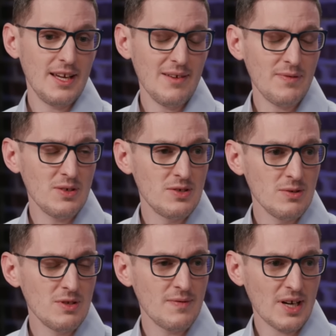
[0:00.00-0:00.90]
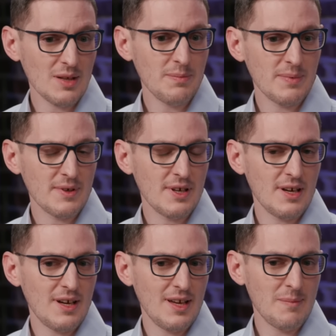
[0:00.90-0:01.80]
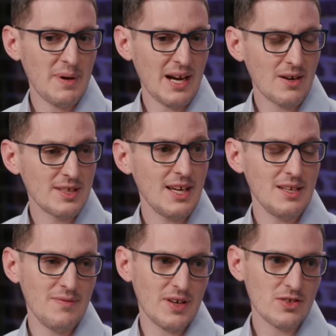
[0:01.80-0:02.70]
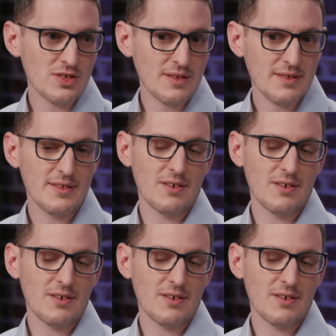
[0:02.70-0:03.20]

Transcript: If you do develop impaired kidney function,